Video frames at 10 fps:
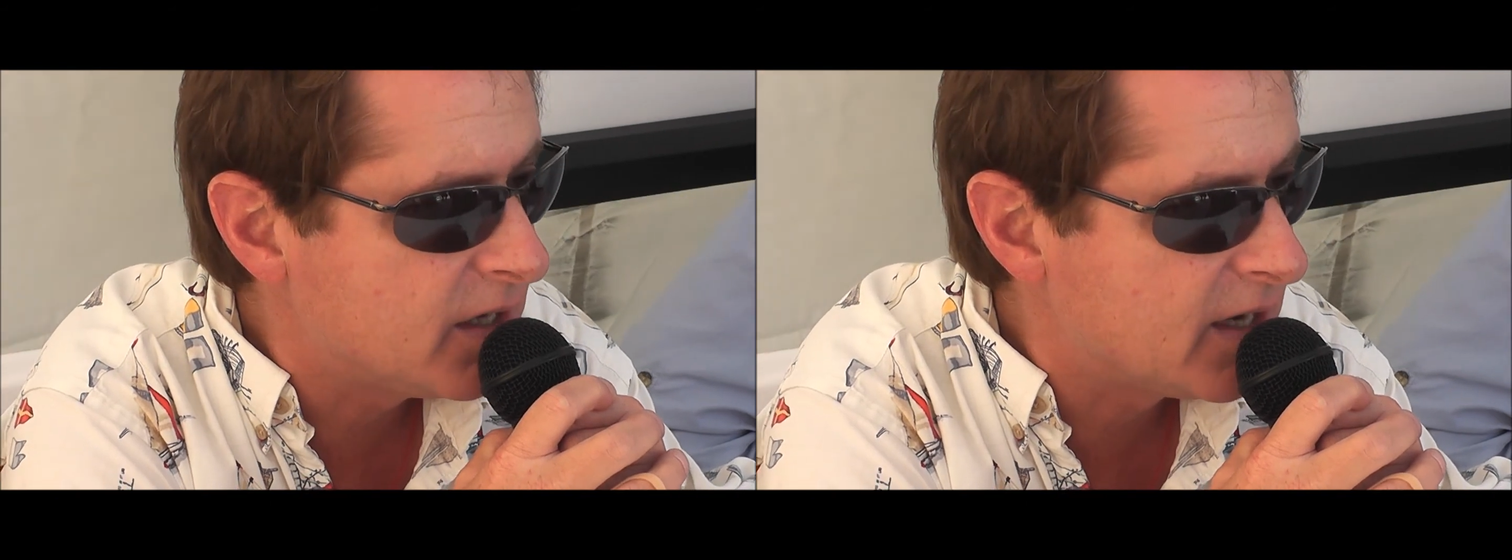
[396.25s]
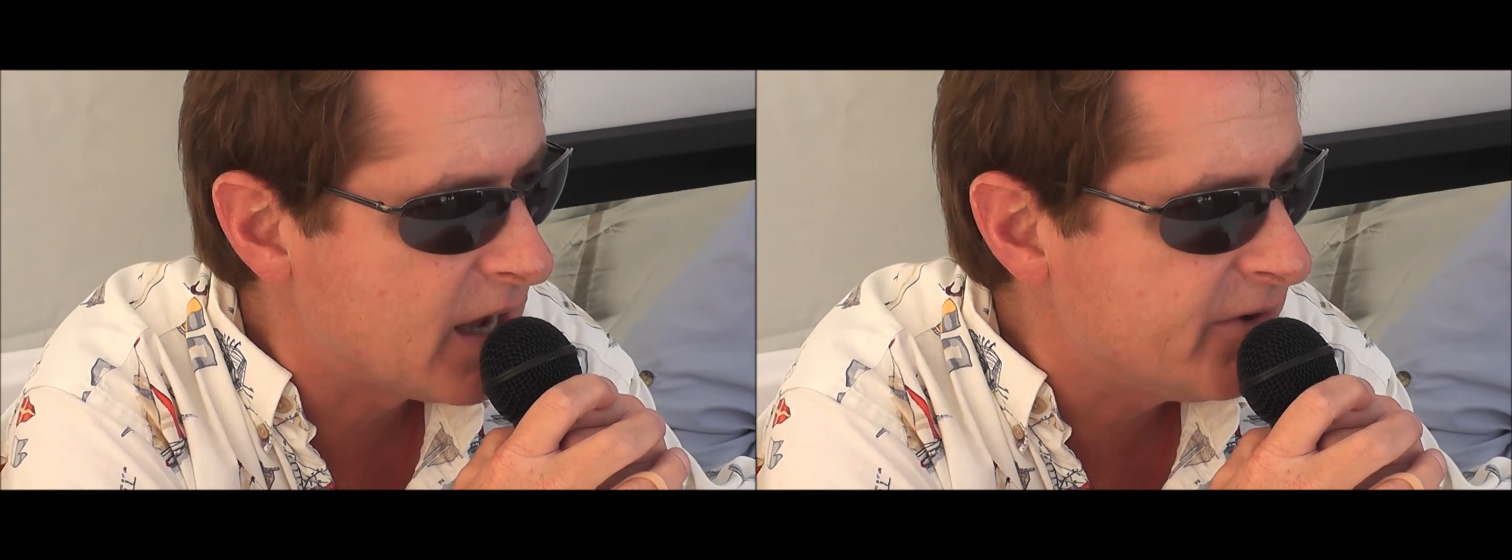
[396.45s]

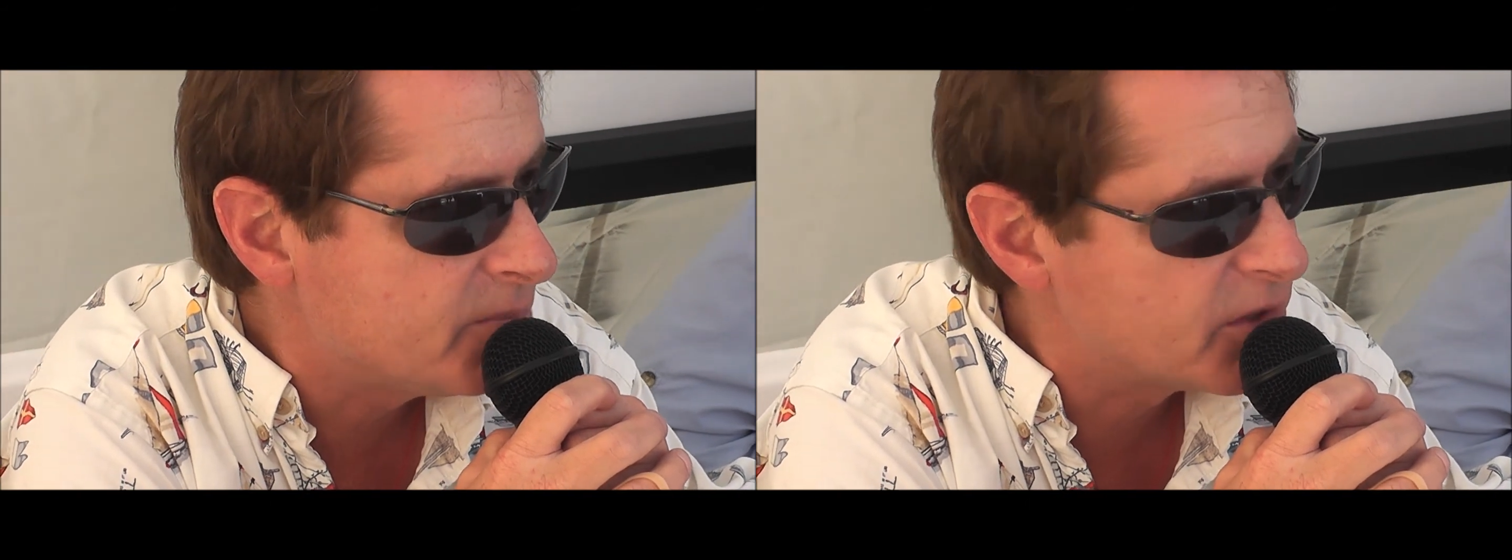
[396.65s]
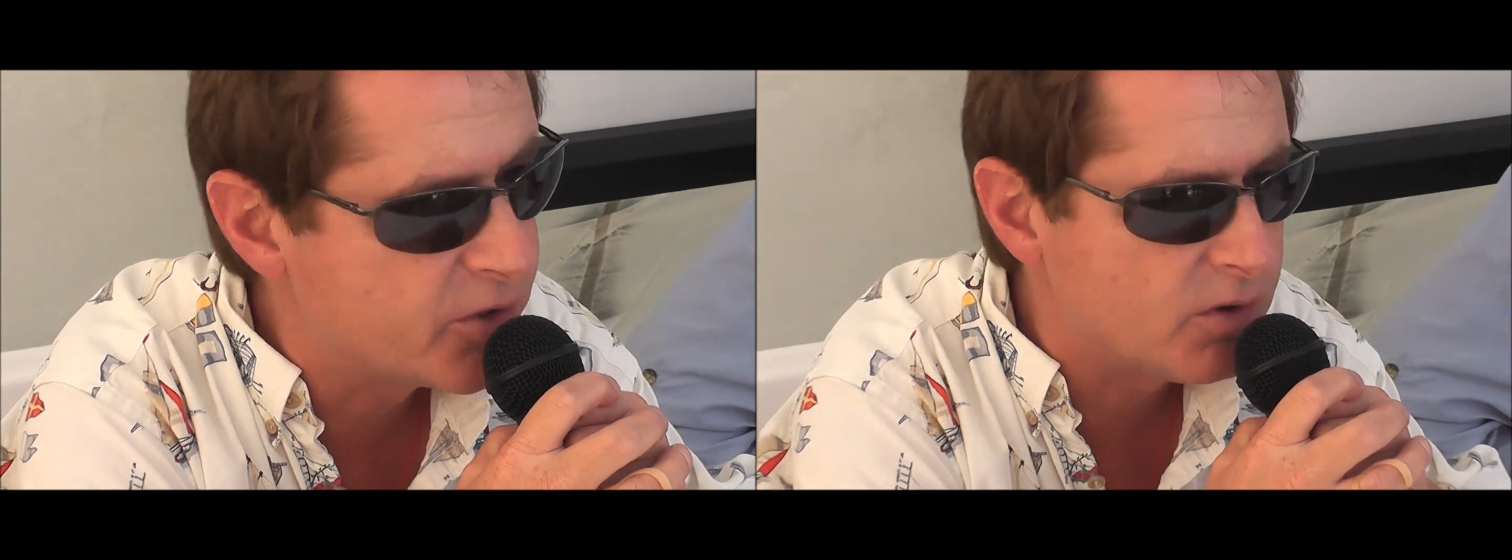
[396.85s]
and I've
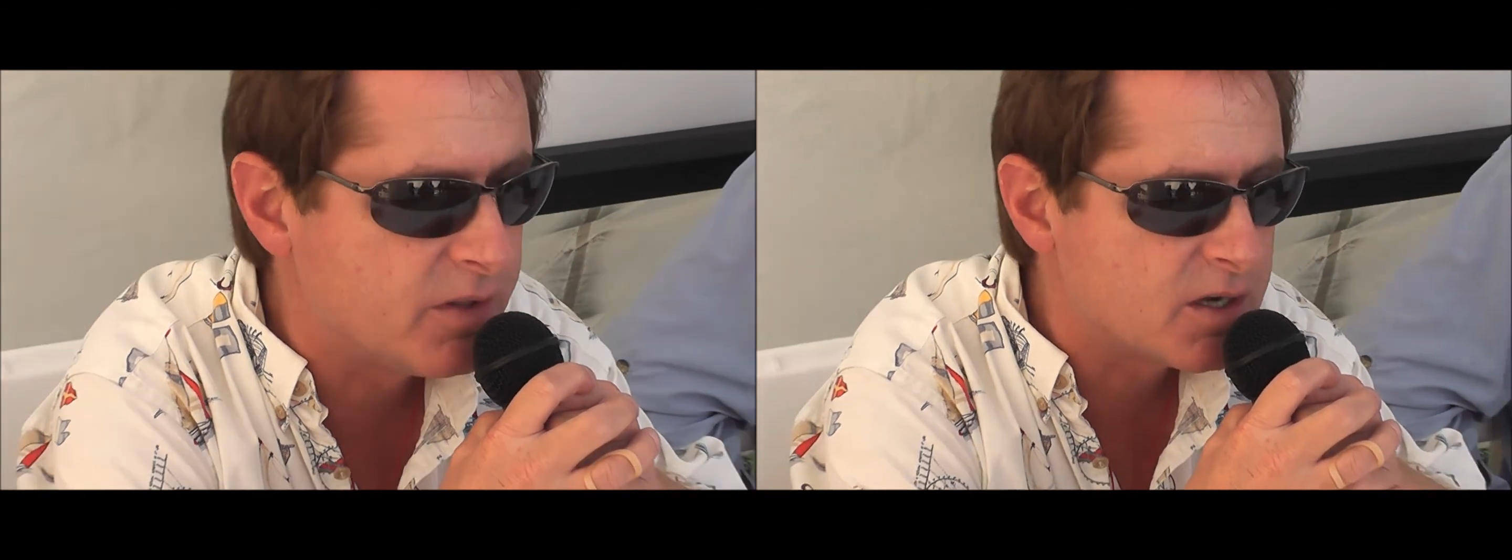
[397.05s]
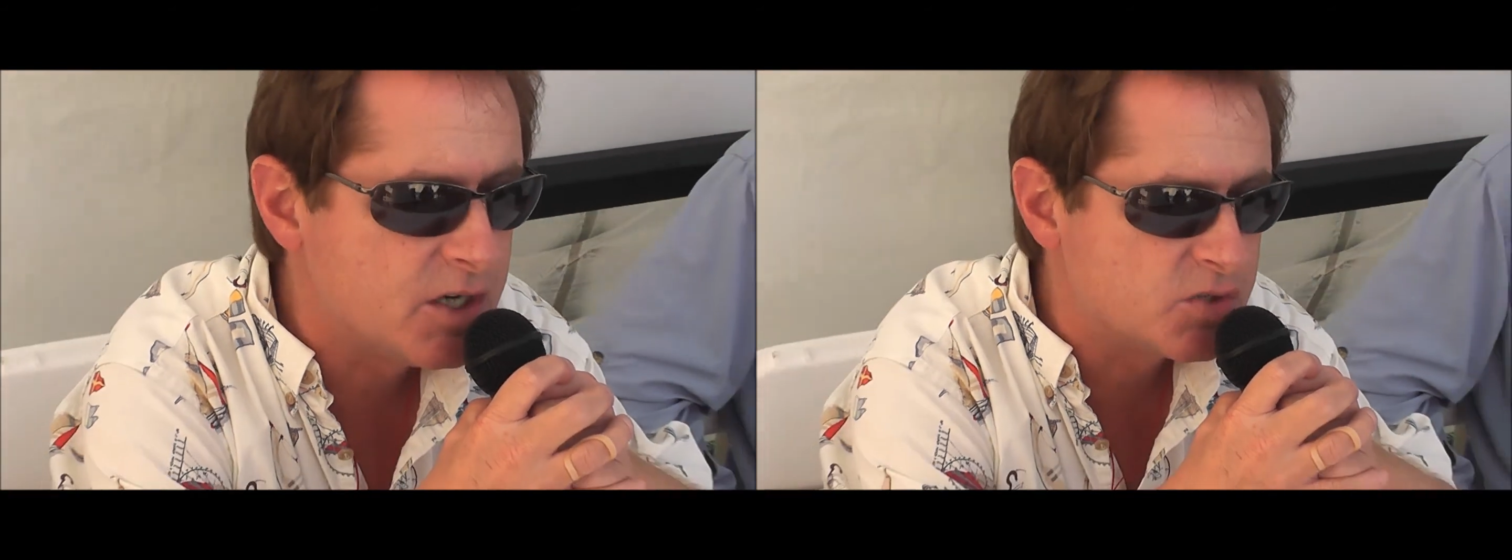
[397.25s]
helped 1/3
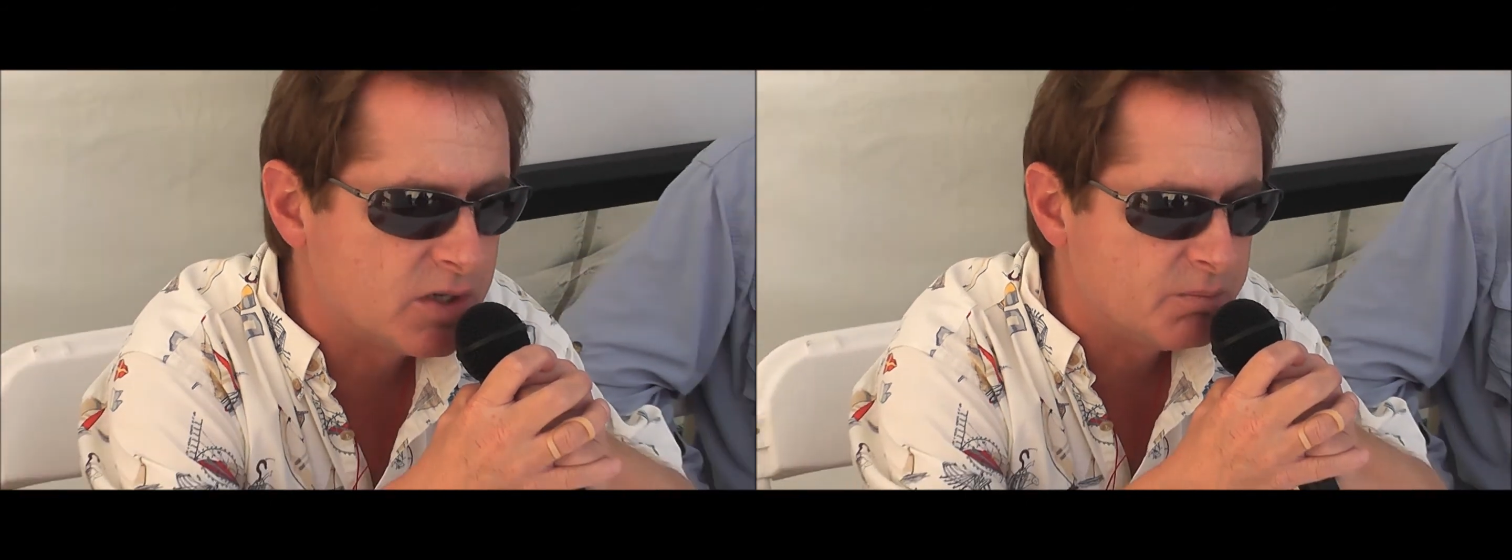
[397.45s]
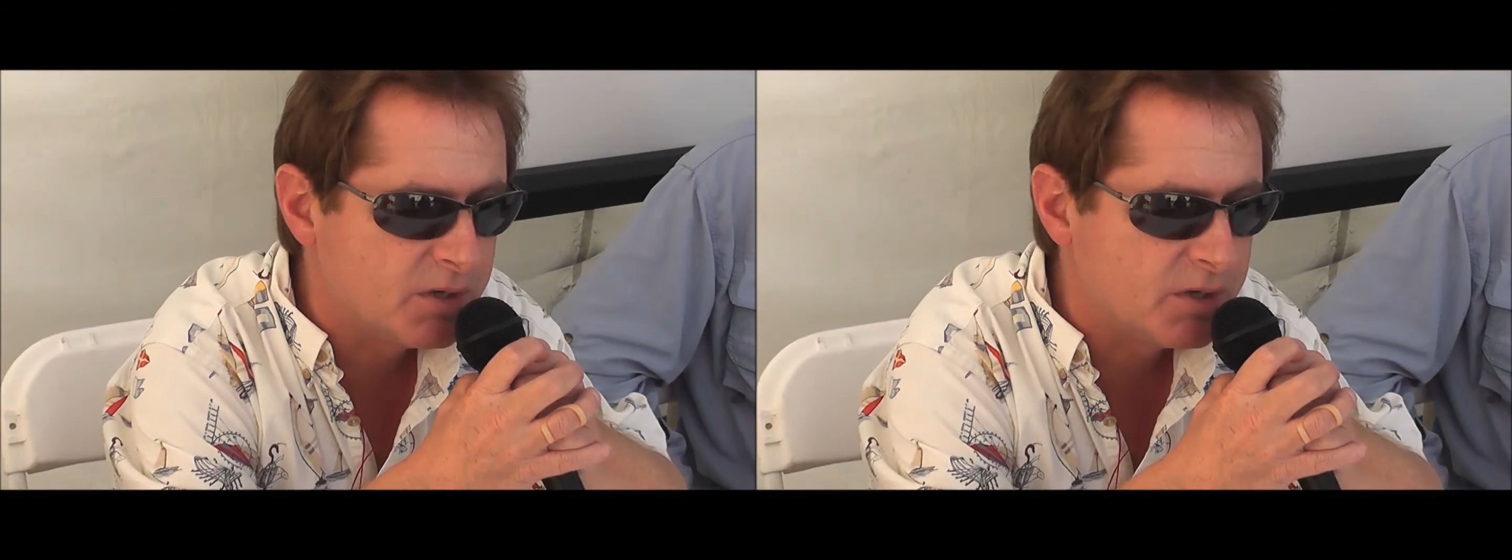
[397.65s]
of the country